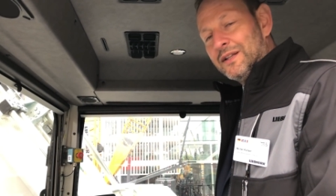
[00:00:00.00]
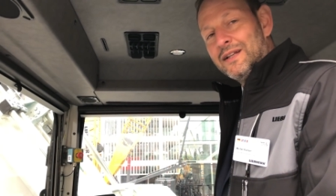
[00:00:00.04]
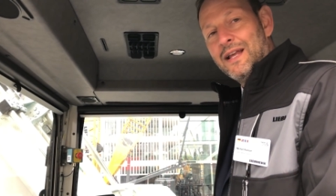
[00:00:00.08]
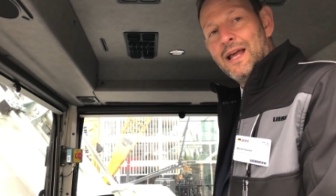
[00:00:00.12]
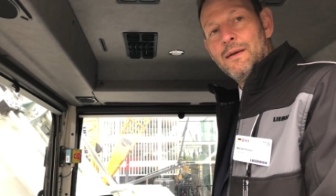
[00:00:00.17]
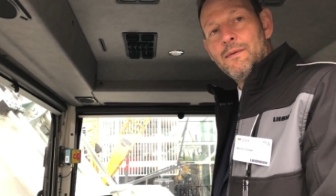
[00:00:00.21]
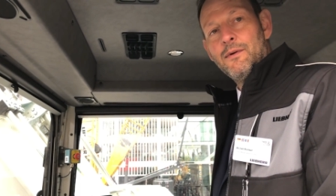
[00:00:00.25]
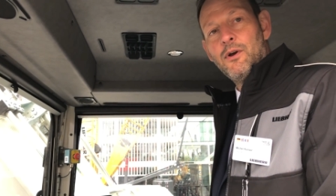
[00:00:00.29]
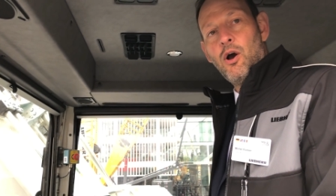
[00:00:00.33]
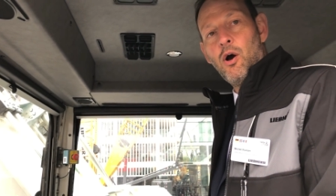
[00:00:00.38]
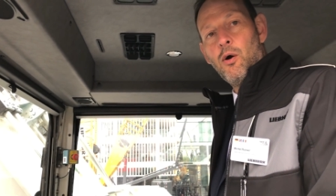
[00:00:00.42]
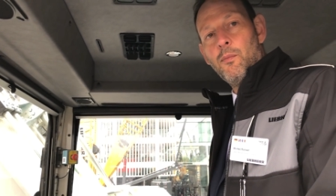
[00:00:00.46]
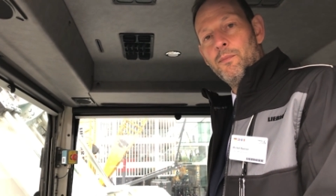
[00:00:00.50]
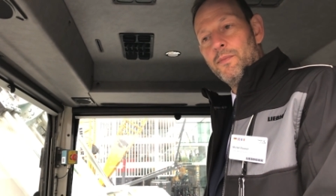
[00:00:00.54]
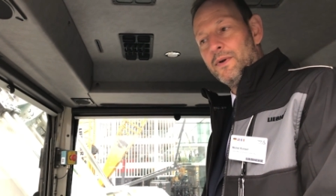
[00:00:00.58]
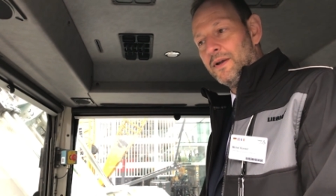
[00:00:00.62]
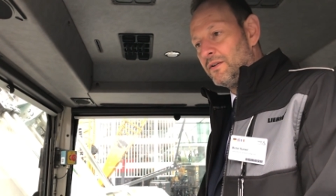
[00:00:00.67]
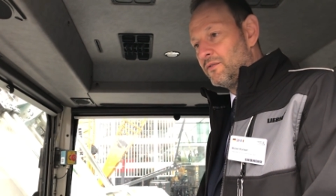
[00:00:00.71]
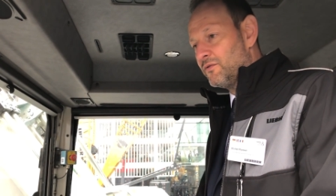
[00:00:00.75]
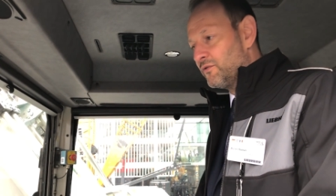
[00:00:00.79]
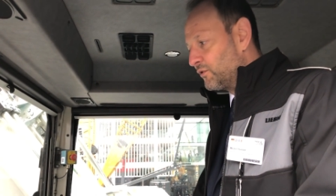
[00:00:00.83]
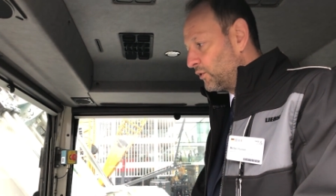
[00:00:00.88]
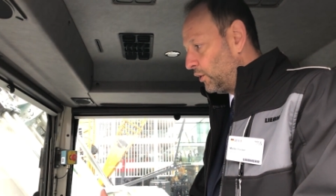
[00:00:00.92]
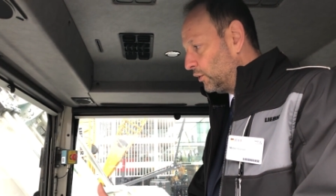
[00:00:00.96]
what can come
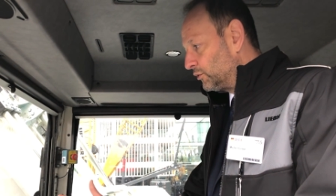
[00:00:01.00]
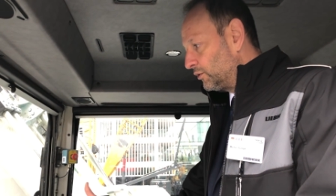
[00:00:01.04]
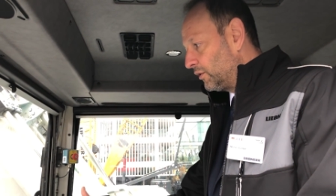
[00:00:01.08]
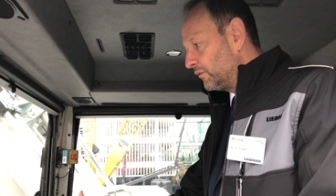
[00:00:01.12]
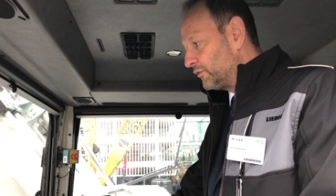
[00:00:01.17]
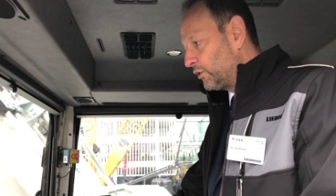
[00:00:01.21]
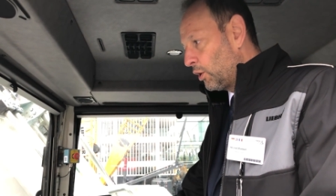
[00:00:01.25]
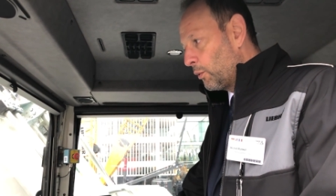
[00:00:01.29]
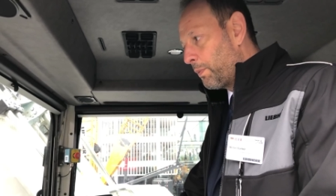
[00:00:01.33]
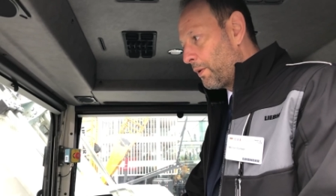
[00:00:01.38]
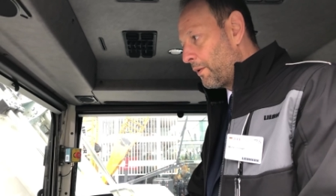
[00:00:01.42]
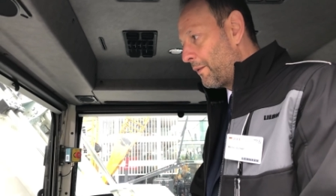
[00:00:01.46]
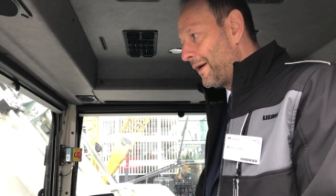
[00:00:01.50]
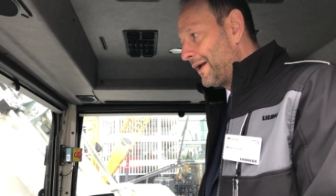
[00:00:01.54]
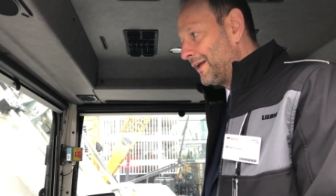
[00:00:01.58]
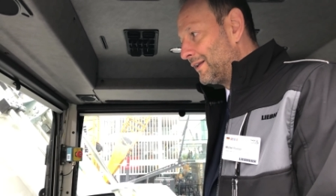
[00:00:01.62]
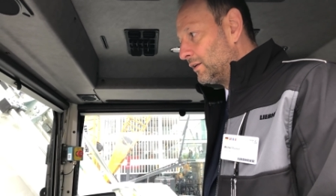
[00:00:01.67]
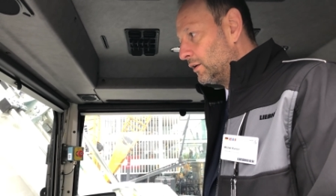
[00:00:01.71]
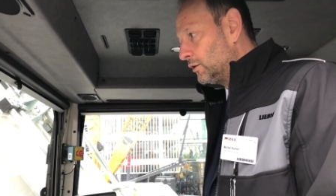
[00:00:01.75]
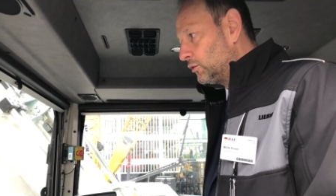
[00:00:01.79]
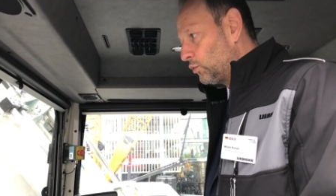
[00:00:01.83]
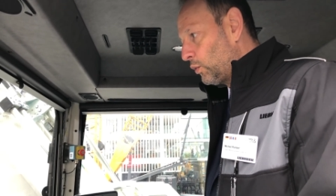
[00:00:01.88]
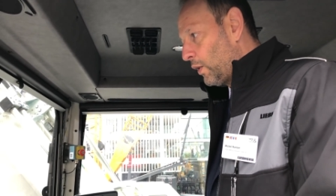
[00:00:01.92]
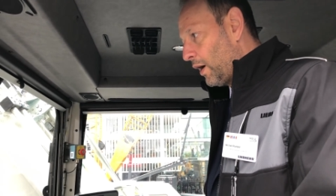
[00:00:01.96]
in front of the
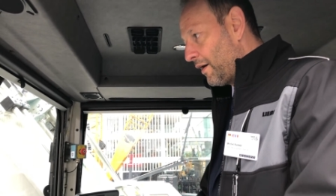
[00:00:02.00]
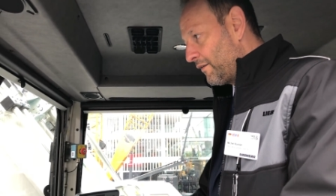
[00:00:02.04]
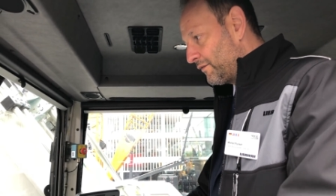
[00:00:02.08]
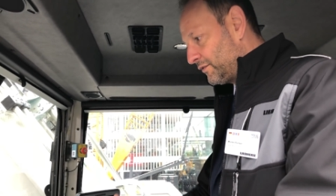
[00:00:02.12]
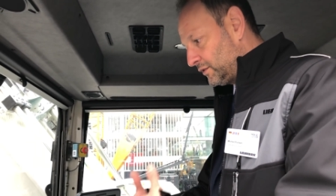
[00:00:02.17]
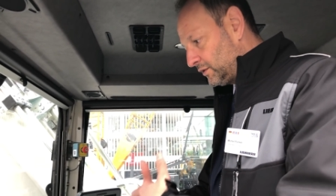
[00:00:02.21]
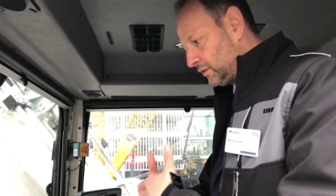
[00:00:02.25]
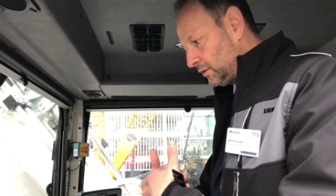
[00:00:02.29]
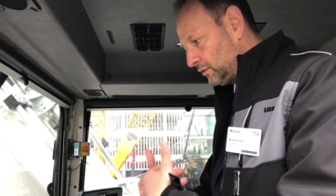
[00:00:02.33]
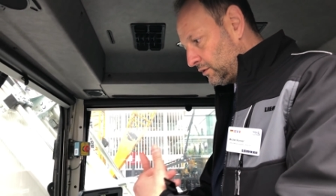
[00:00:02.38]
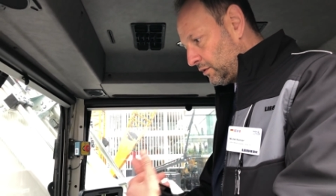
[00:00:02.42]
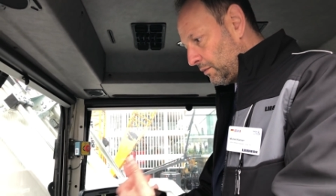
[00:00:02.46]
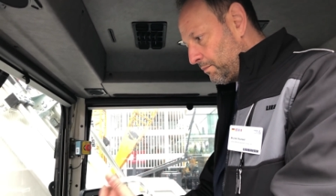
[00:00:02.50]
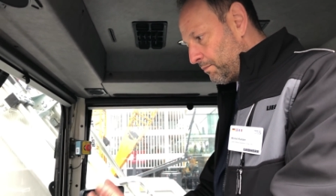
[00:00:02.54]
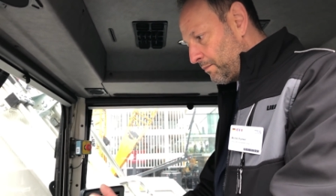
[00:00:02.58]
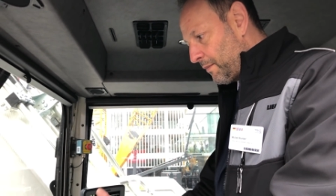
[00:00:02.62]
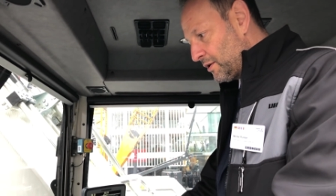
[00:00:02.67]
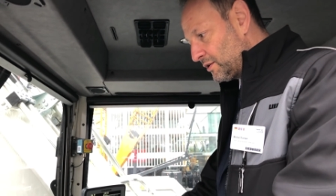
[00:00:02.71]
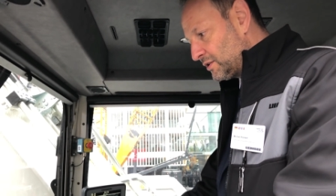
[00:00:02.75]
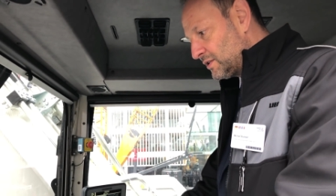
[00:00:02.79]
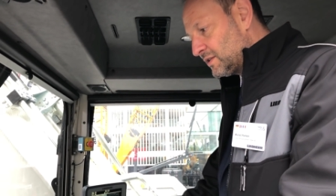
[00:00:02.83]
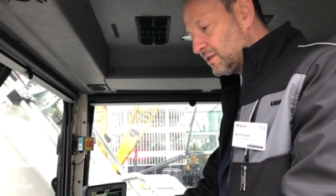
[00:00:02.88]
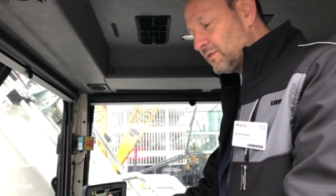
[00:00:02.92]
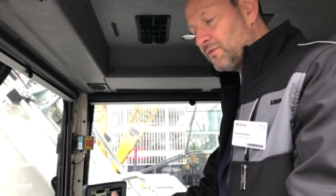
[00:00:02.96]
operator to have the
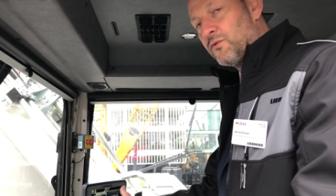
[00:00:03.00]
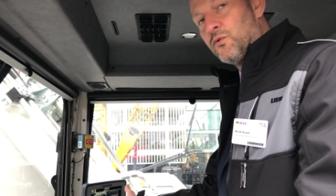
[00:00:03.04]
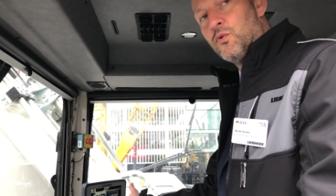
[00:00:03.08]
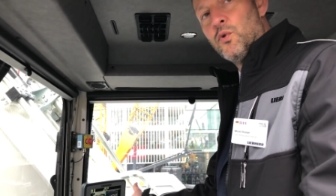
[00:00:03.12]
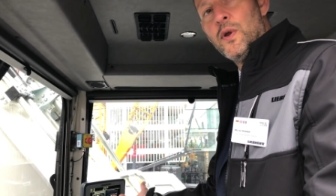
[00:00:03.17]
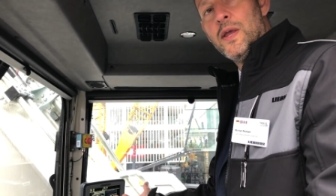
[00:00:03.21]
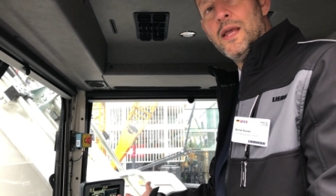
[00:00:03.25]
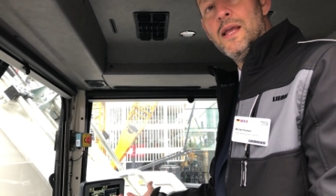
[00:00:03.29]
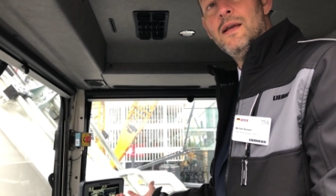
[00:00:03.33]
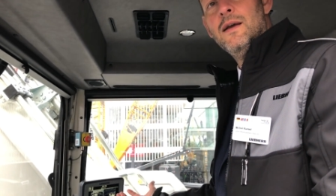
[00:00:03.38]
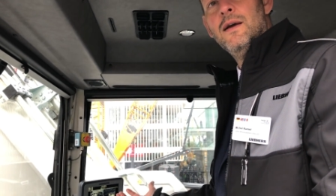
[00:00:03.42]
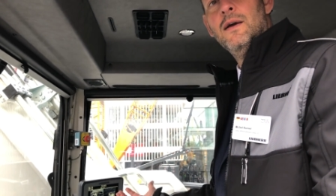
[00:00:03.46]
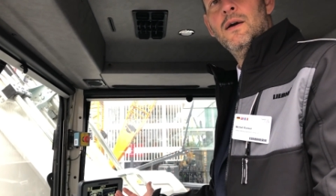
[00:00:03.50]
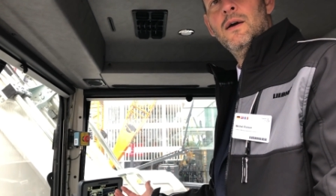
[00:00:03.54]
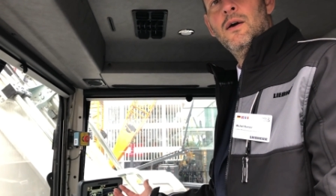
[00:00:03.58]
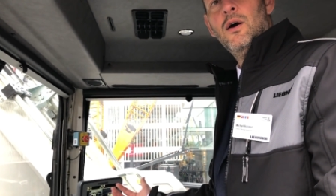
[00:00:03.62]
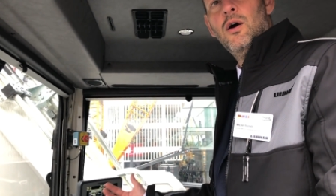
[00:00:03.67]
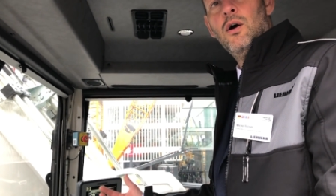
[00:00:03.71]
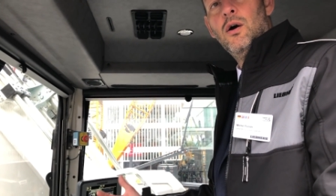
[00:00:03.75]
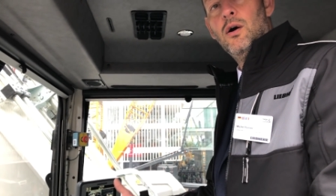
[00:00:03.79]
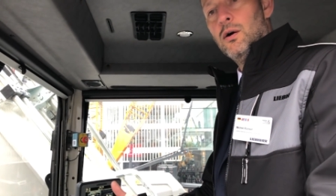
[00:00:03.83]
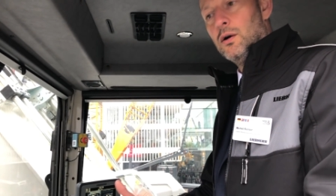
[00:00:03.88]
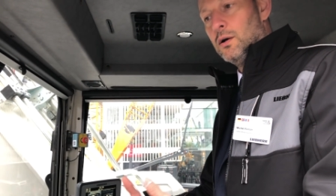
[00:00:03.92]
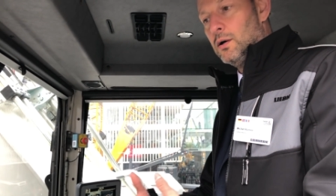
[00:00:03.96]
most free
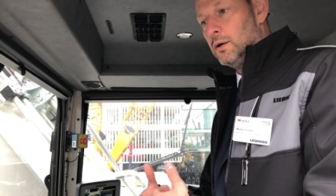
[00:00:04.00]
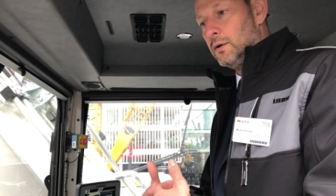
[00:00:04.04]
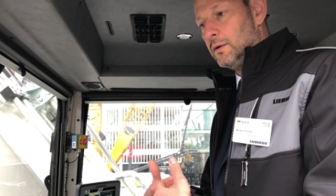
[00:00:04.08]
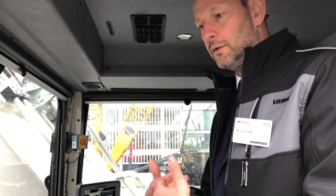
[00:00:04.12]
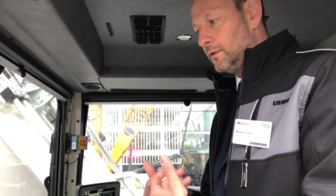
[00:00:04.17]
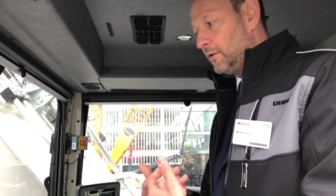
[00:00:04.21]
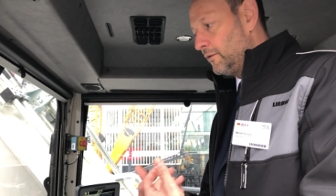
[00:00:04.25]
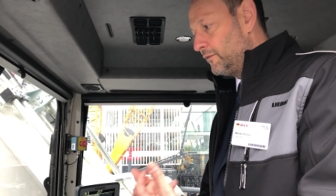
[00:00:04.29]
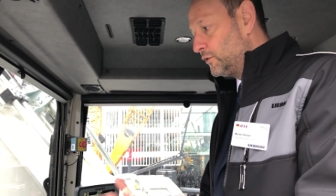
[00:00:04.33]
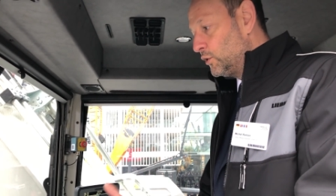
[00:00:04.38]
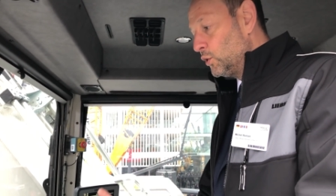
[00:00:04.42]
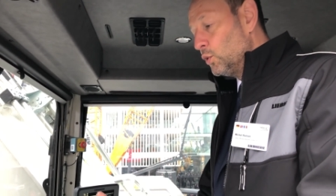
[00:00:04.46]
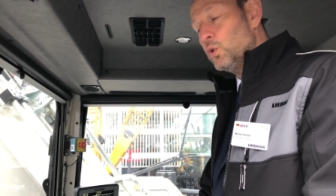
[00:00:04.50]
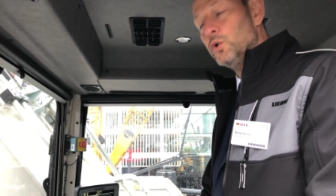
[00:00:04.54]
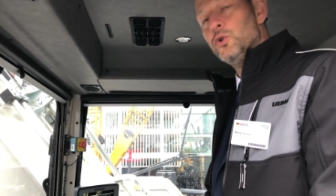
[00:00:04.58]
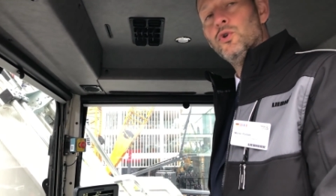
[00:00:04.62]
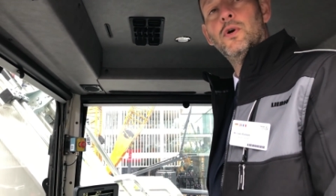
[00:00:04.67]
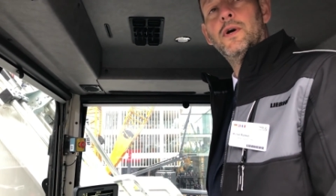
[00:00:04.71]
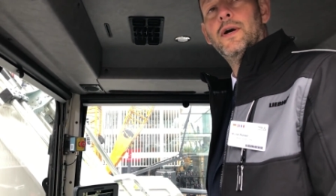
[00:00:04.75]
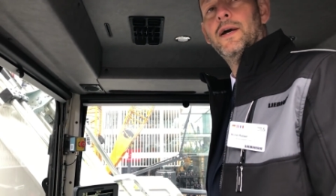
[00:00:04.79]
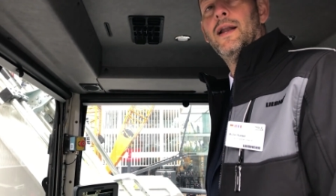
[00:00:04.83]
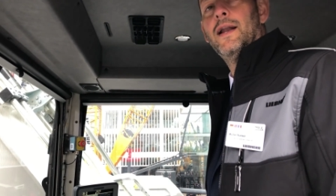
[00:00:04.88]
view you